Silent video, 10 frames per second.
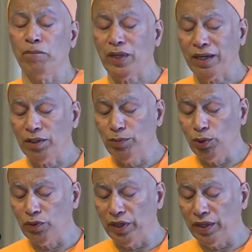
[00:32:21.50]
That is
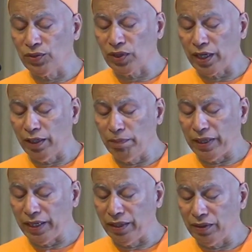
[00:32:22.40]
beautifully described
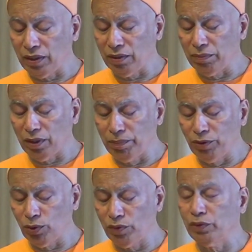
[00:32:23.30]
by a
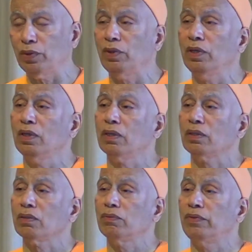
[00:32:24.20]
beautiful
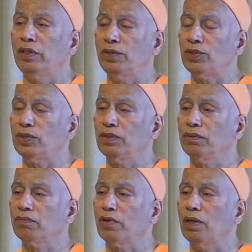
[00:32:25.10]
verse
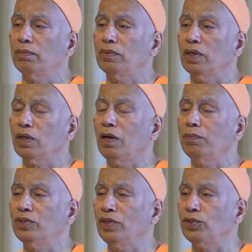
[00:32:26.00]
from a
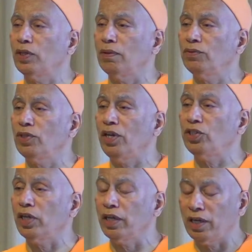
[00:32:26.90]
composition of Sri
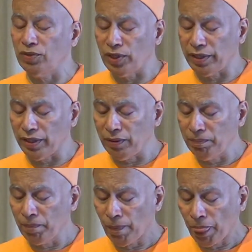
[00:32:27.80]
Shankaracharya.
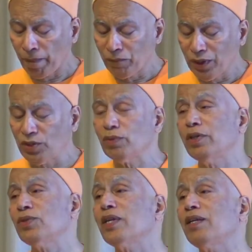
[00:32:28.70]
It's a
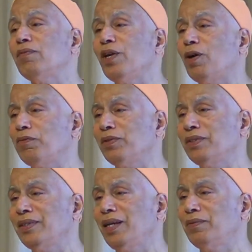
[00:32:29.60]
verse that we
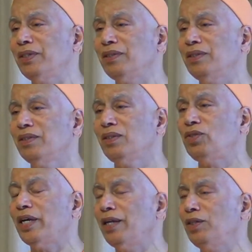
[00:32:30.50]
often even
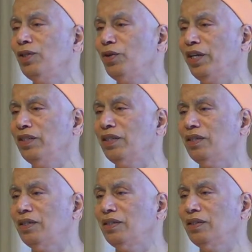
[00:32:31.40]
chant during
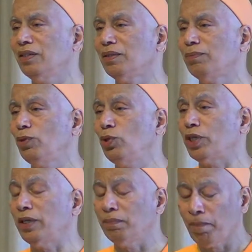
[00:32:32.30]
the
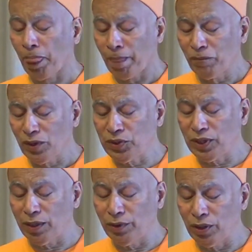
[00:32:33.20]
puja. This is
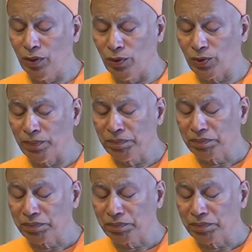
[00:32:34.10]
how it goes.